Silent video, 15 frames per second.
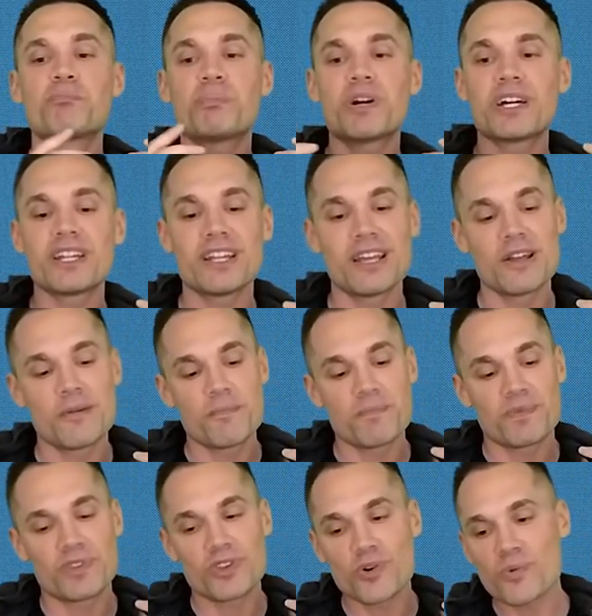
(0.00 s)
But
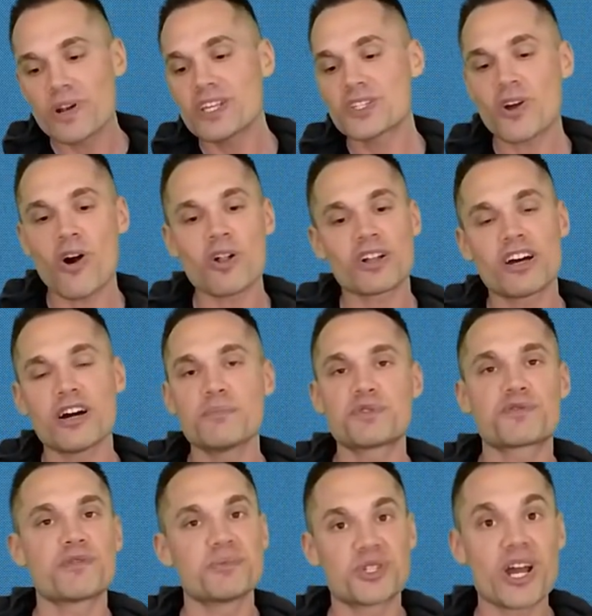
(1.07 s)
the risk all comes
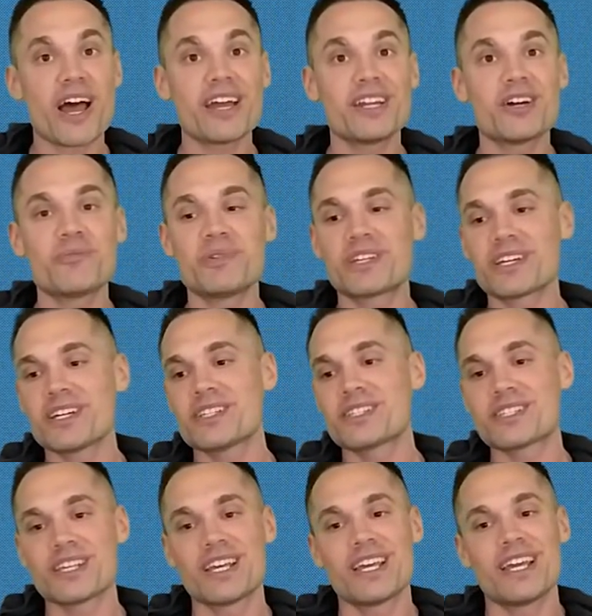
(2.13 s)
from China
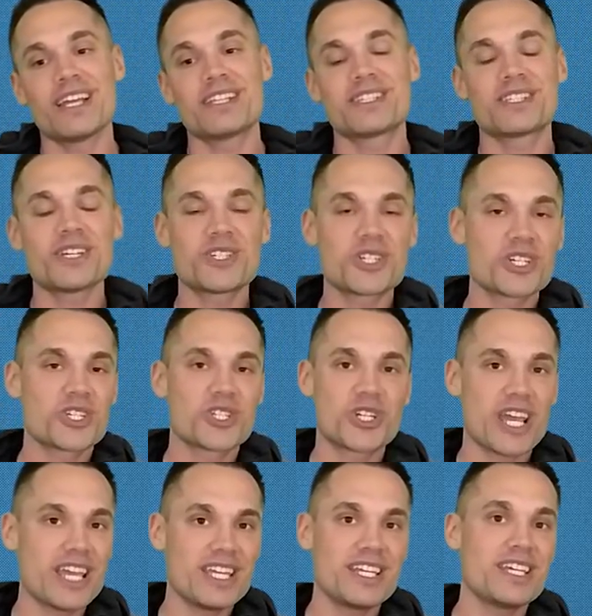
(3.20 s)
because it's such a
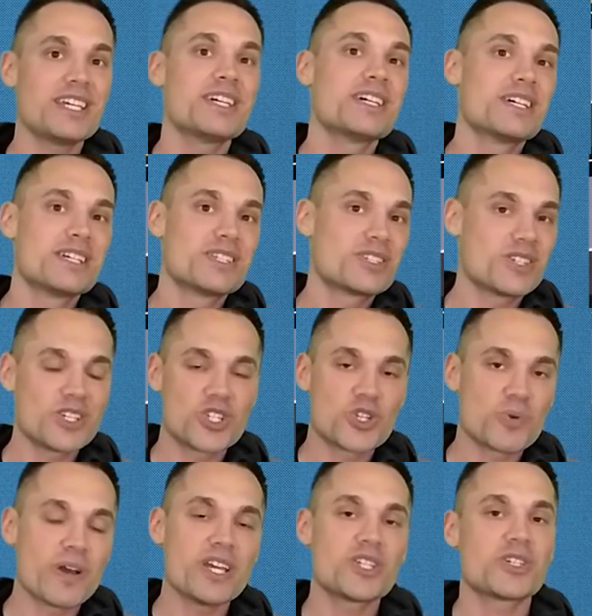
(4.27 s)
shady
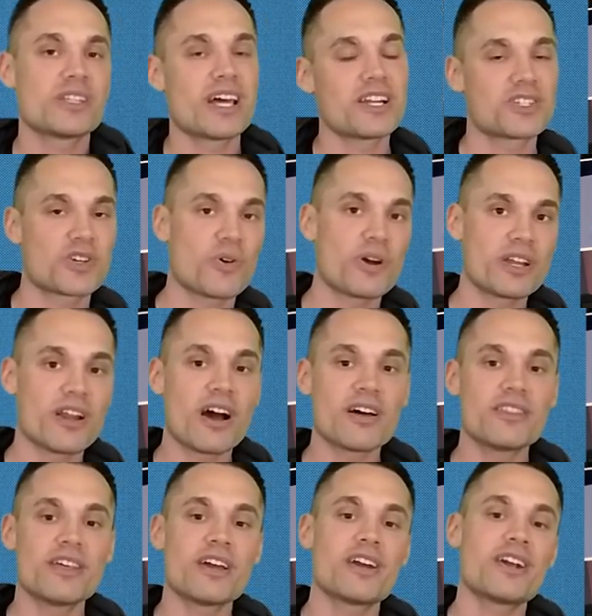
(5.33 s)
situation that is going
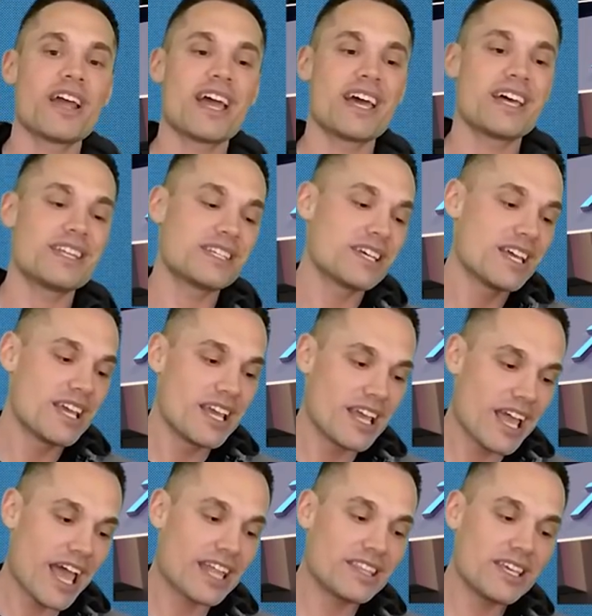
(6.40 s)
on there. And
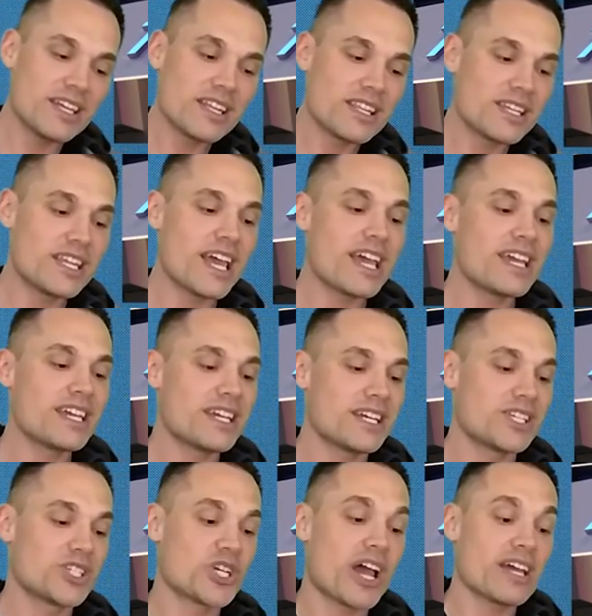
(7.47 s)
at the end of the day,
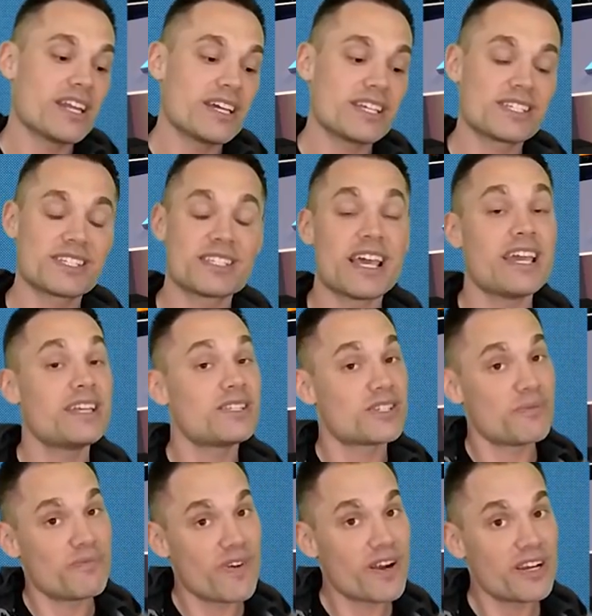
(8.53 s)
China is saying
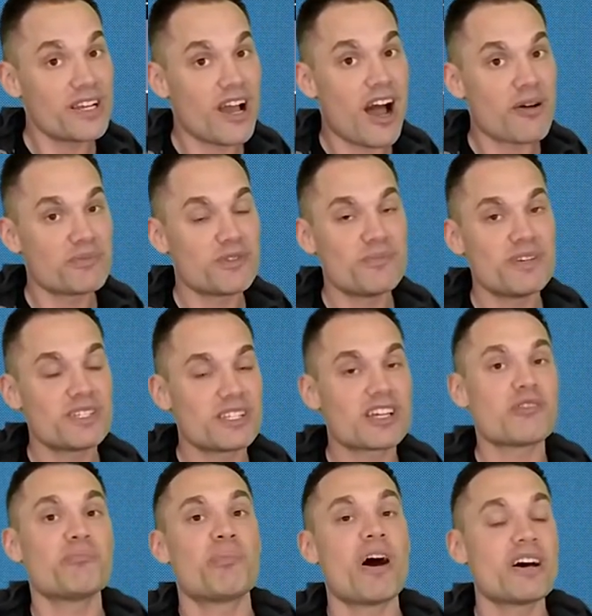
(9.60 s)
some very optimistic
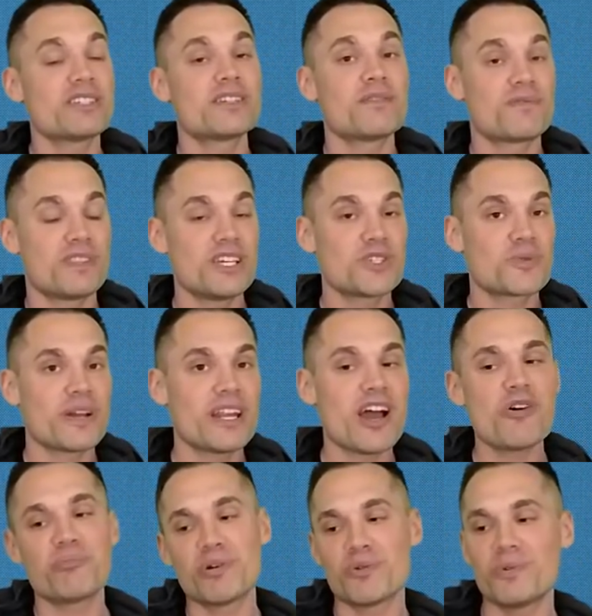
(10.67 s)
and positive things right
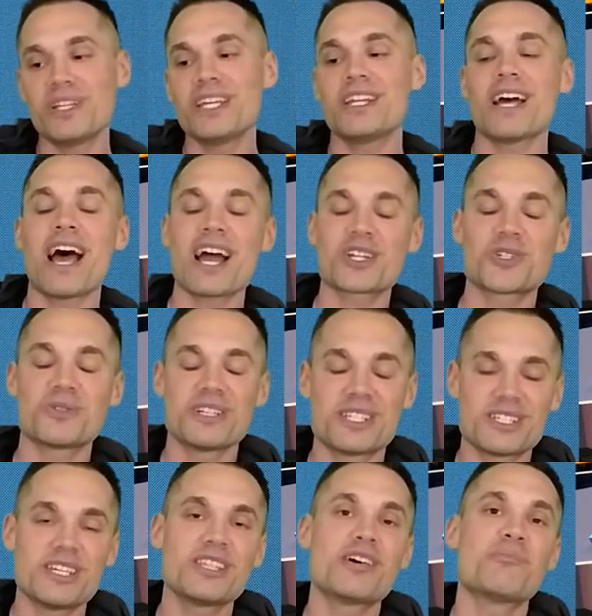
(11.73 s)
now, but we need to actually
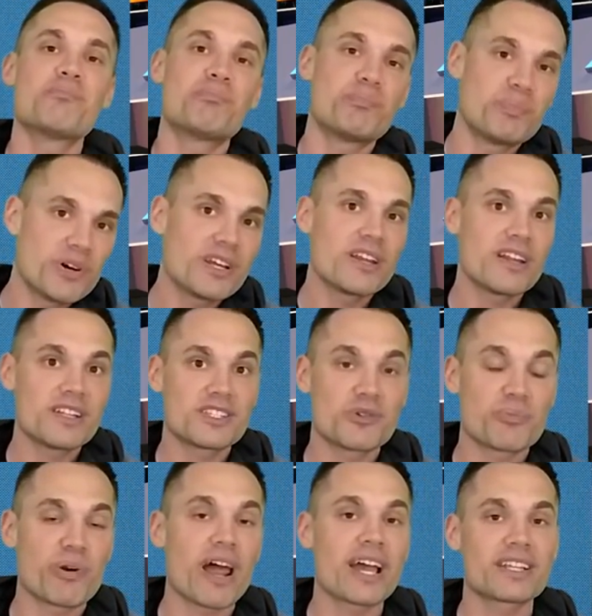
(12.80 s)
see them put it into
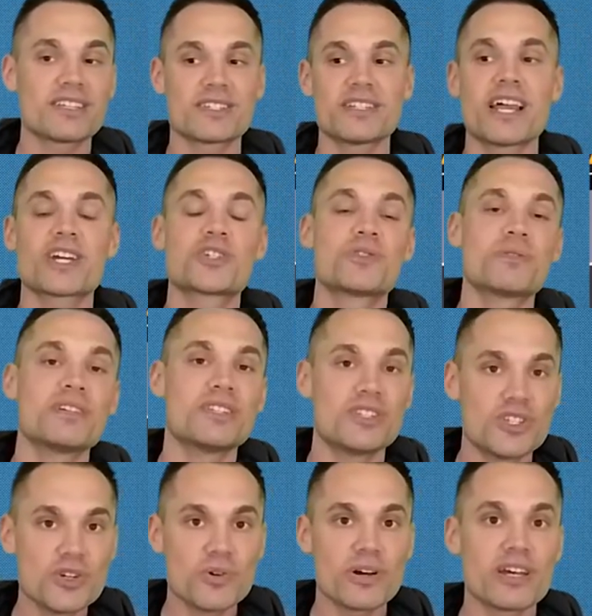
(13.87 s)
practice and actually
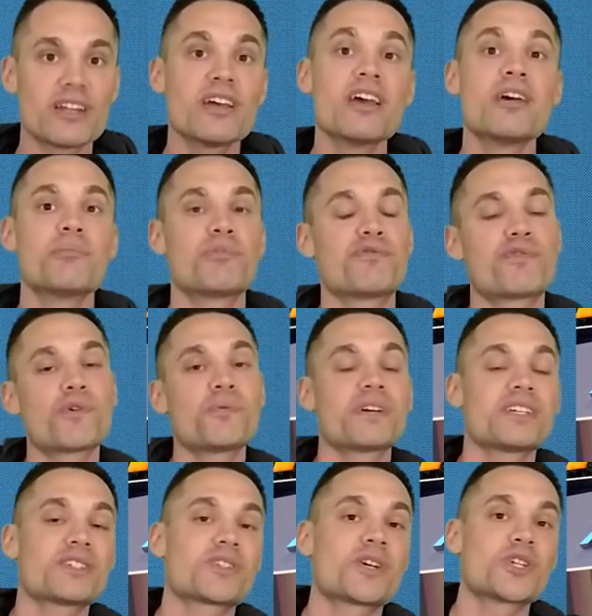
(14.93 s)
do it before we
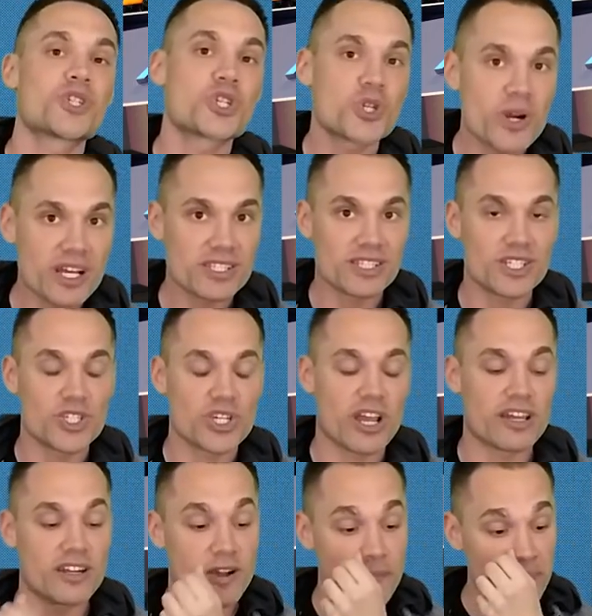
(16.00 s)
can start trusting
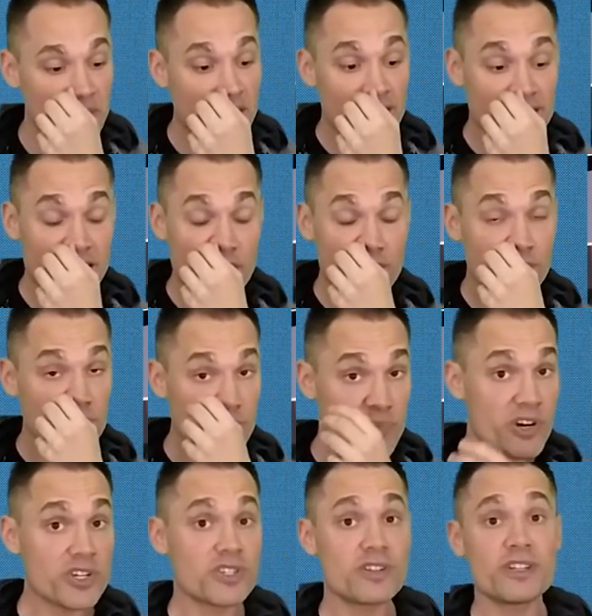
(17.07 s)
China. Now, for me
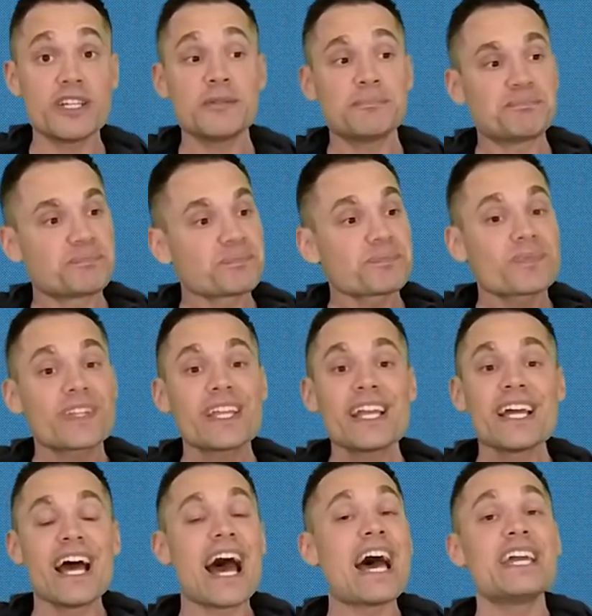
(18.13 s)
personally,
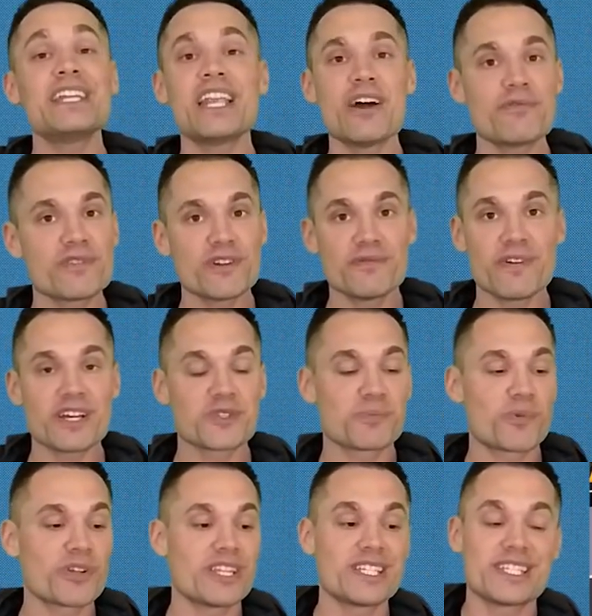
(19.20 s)
I never invest
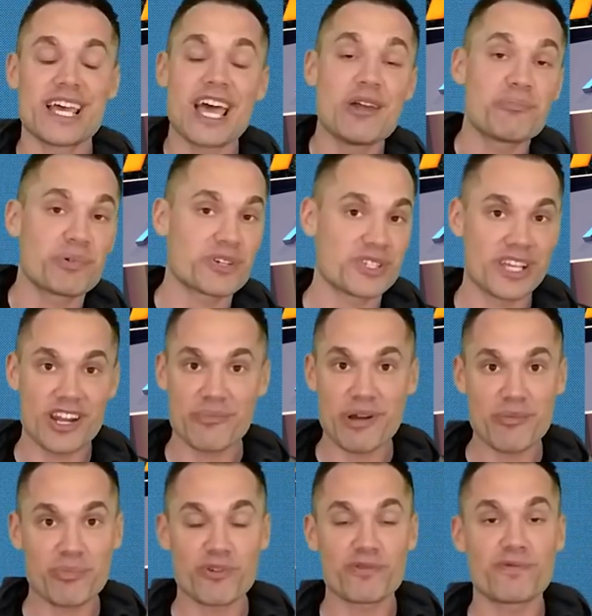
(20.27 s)
more than 10% of
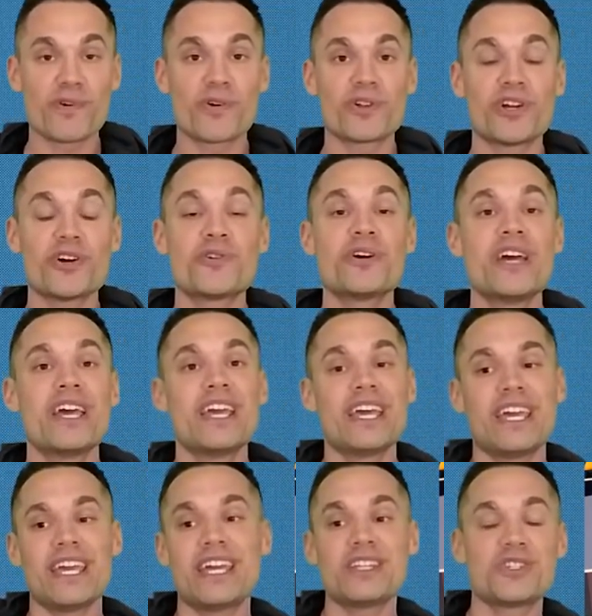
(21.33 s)
my portfolio
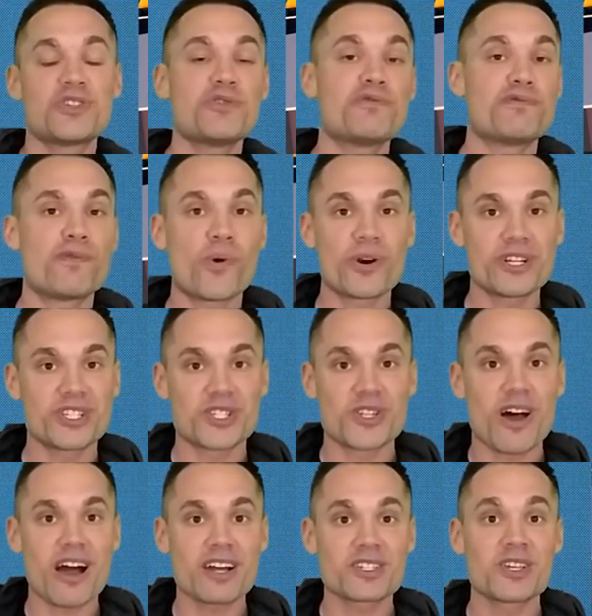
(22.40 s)
into foreign
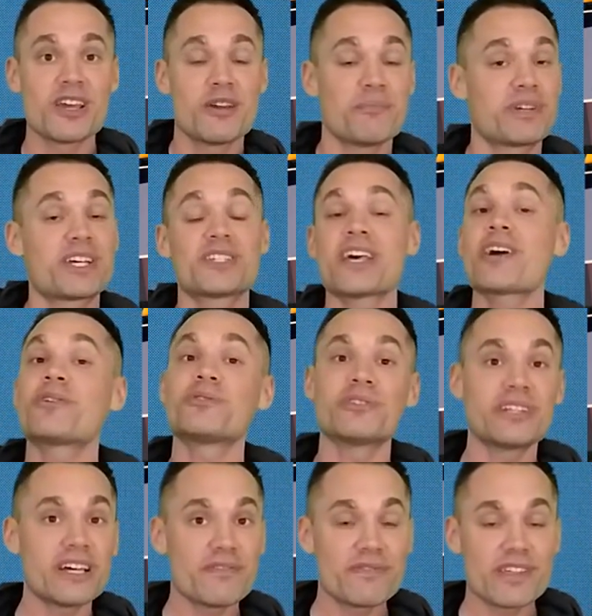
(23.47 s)
stocks because I don't
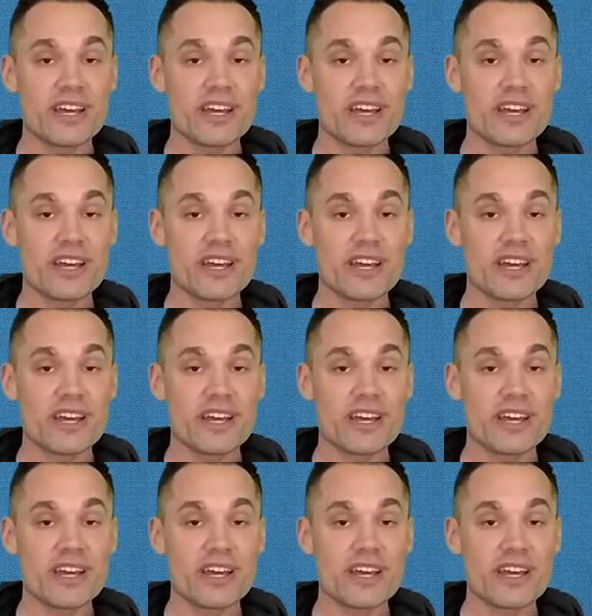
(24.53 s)
live